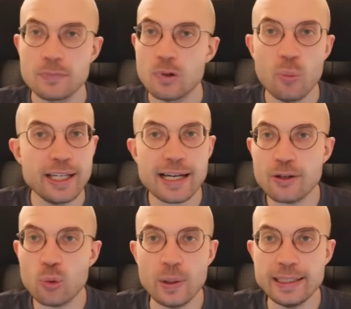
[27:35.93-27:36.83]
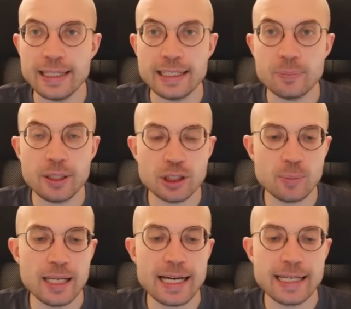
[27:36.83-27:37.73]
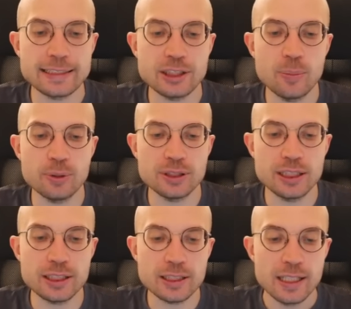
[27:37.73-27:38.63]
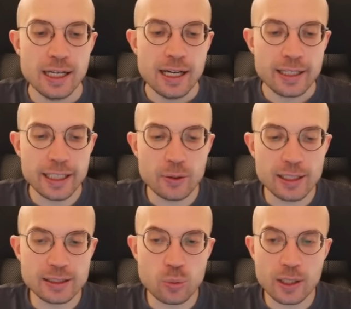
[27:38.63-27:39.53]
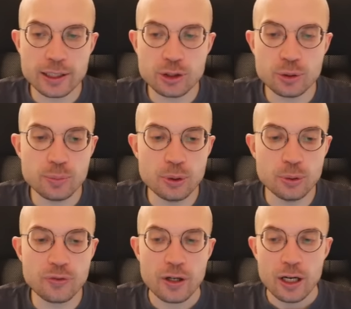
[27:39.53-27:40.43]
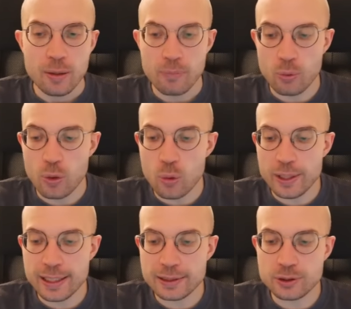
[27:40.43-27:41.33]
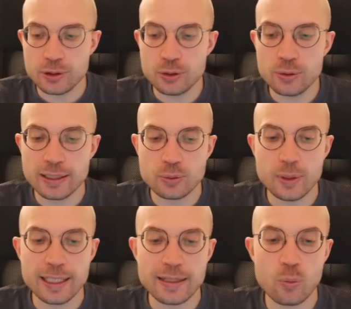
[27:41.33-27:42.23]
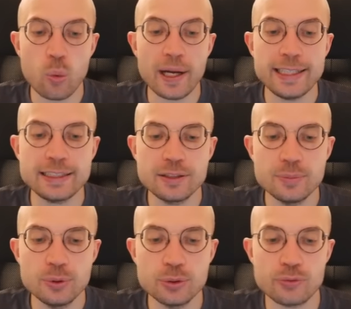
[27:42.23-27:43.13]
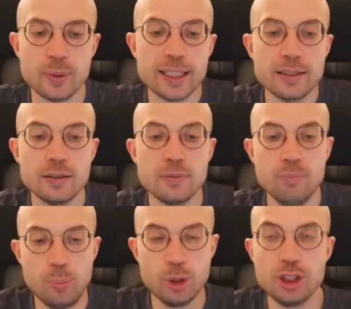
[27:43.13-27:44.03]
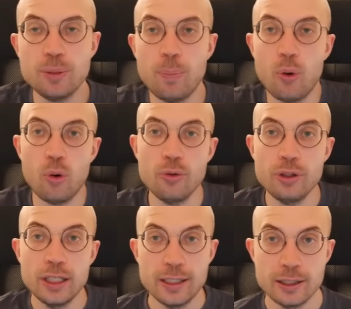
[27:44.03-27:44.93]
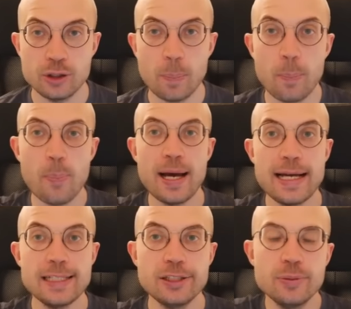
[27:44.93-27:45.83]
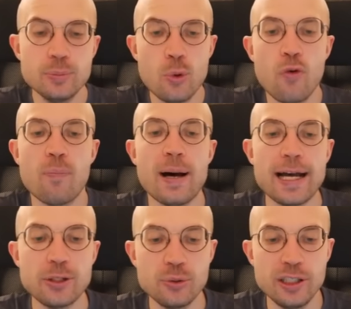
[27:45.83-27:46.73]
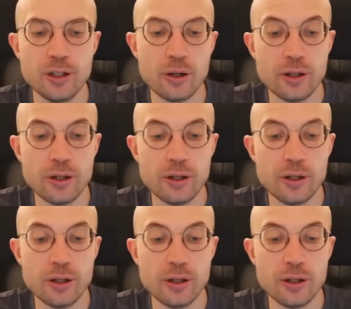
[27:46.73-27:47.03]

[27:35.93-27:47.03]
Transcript: we cannot win that because black has the opposition. Here it is white to move, but what we can do is we can waste the move. We can push the pawn to pass the move back to the